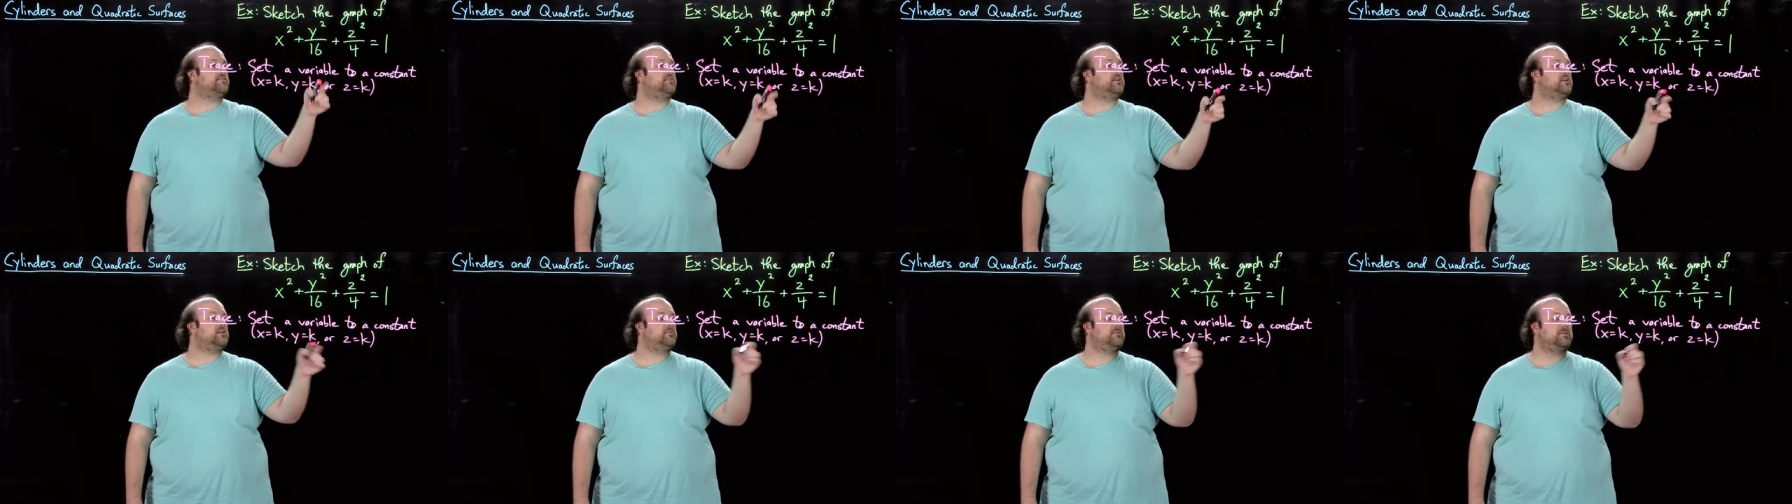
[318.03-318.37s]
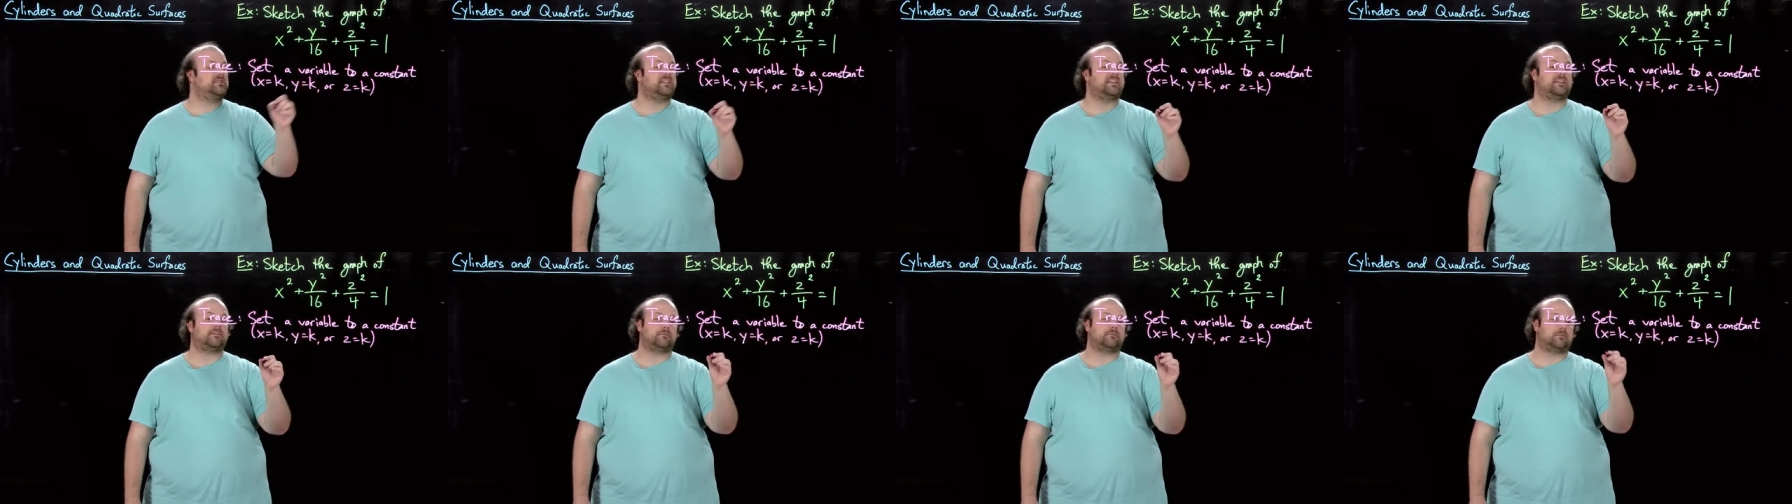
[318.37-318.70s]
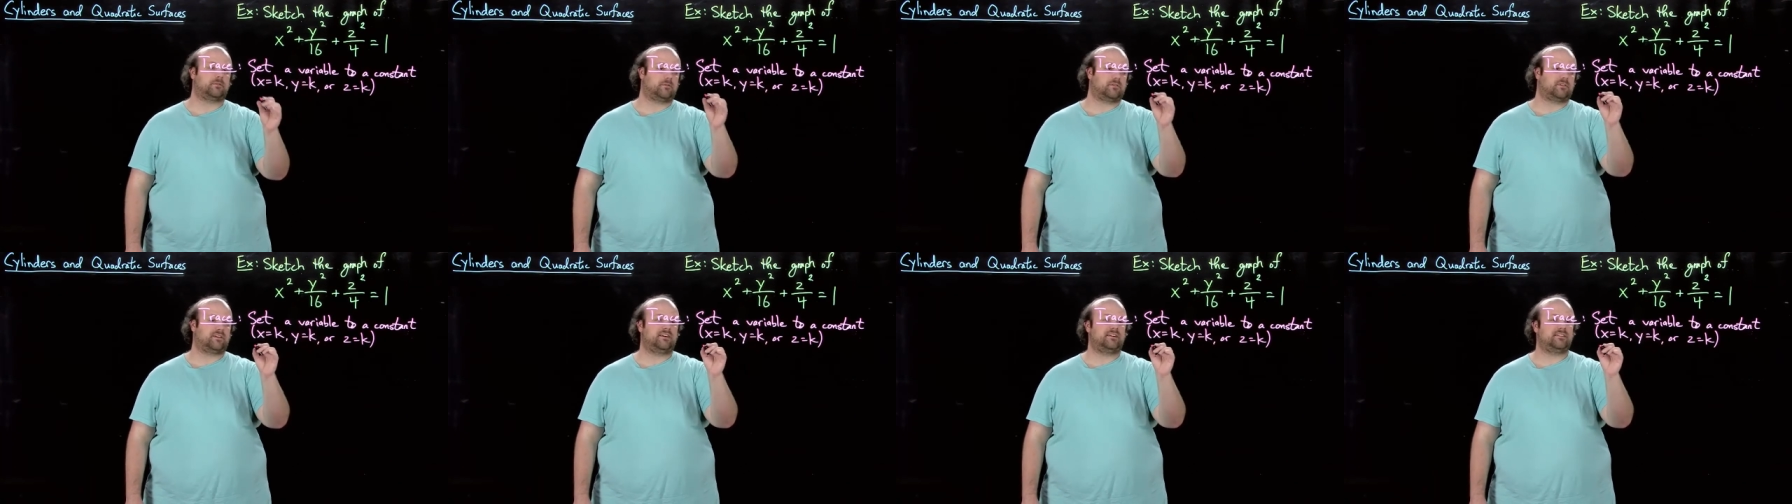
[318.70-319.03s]
variable equal to
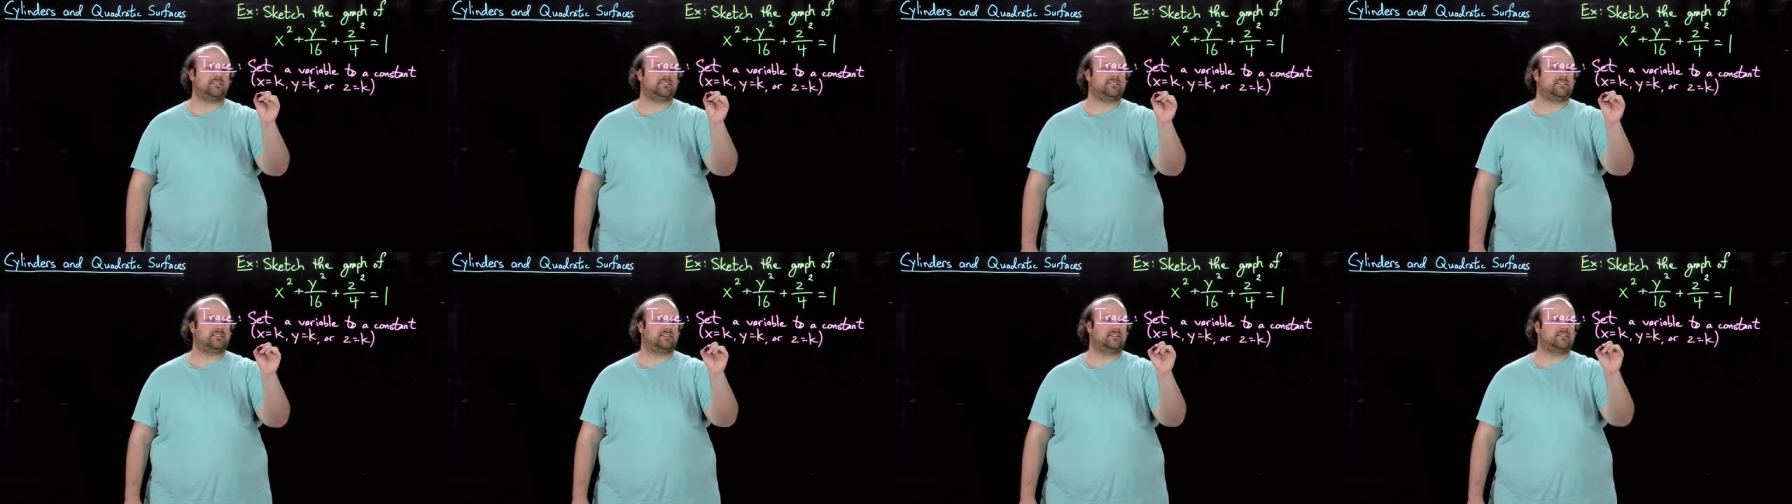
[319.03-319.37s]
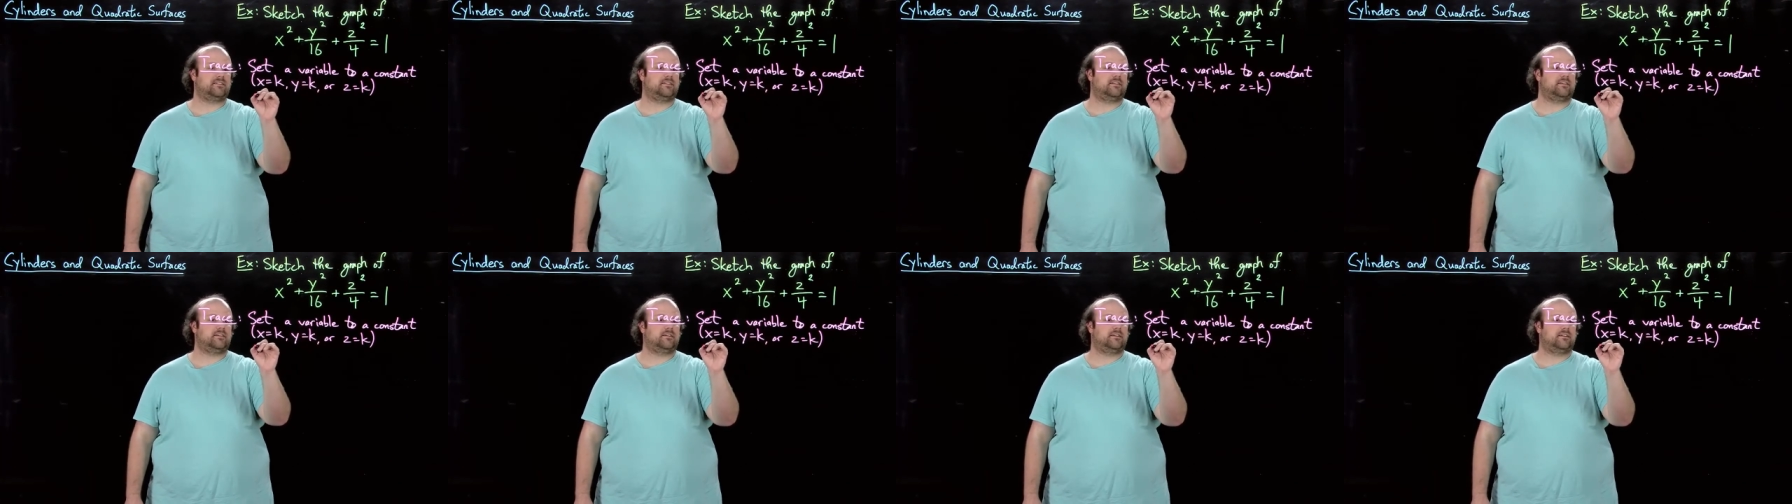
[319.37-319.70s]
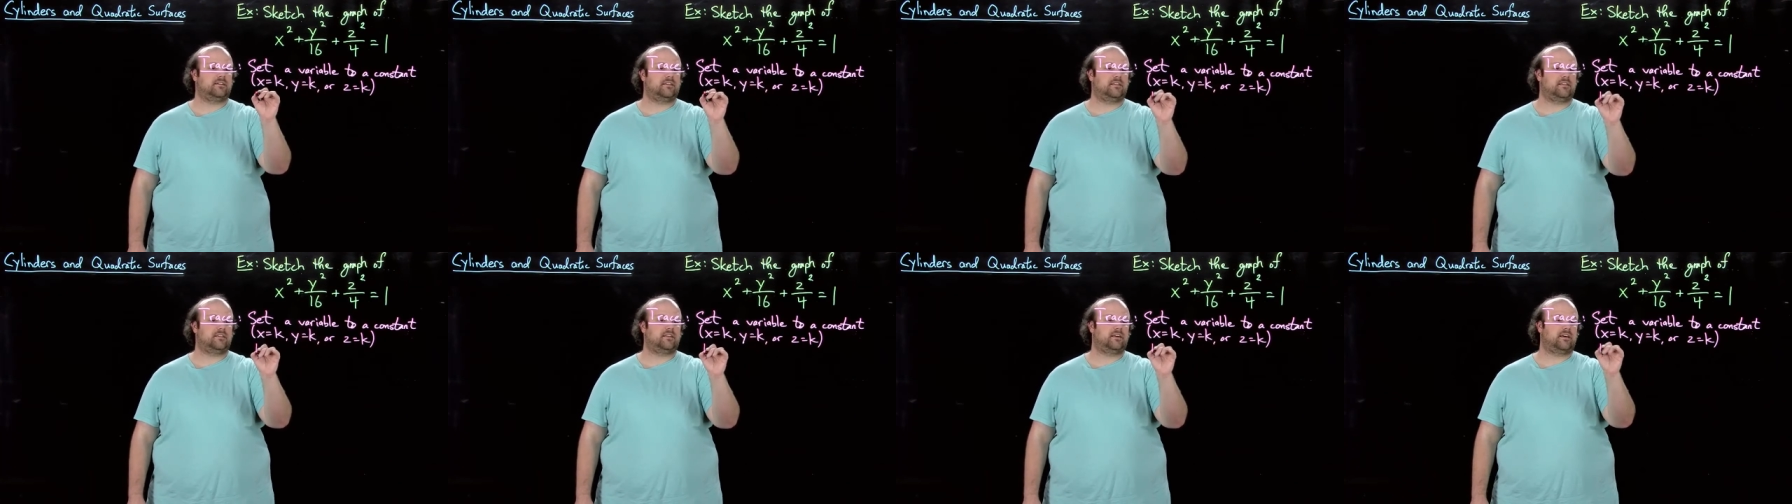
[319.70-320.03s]
a constant,
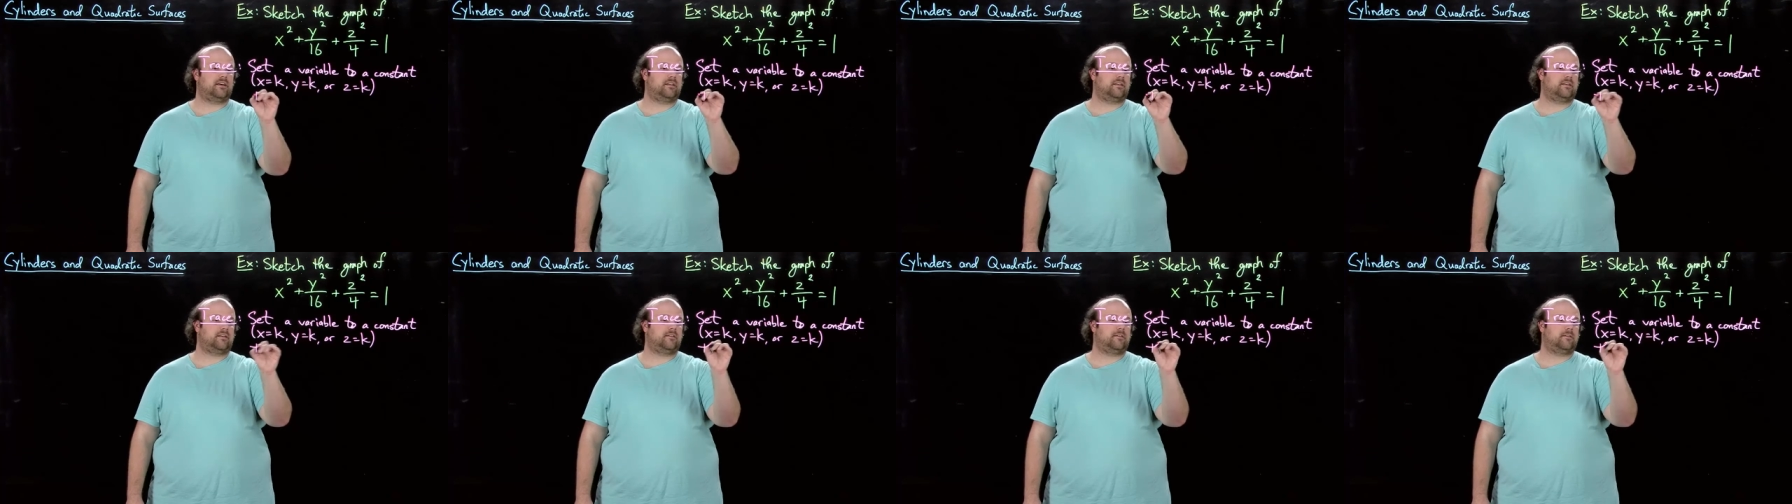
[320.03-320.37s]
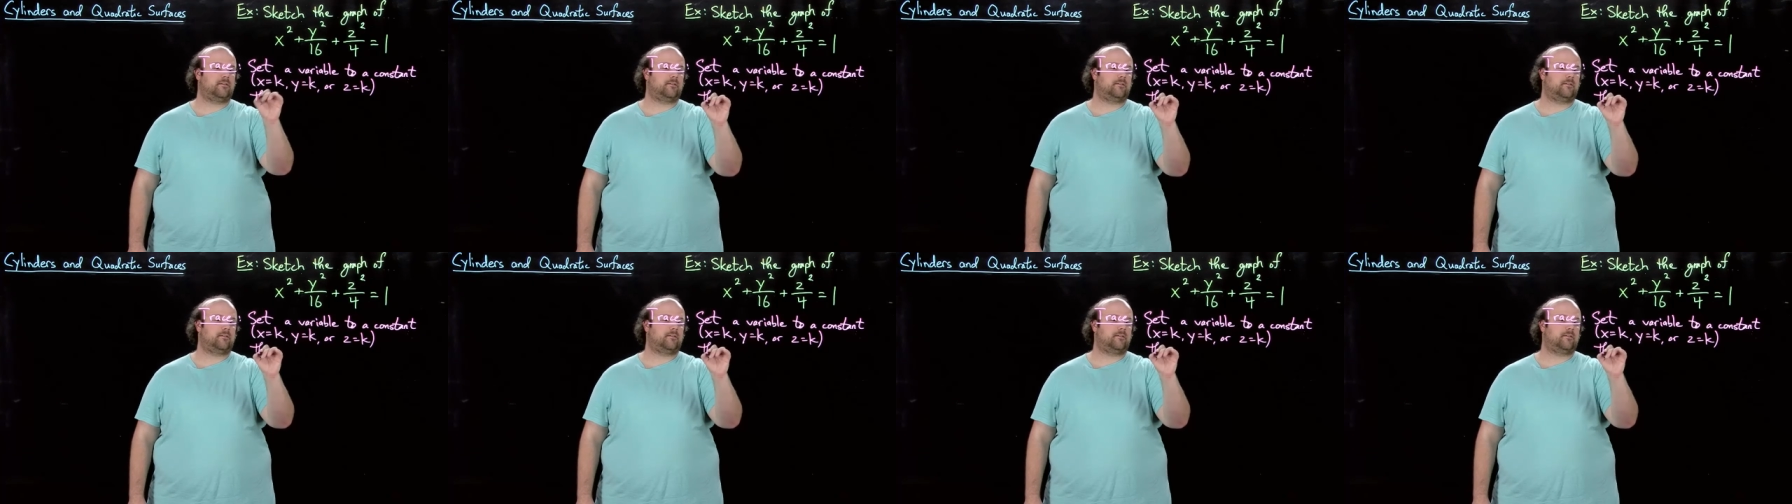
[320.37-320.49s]
then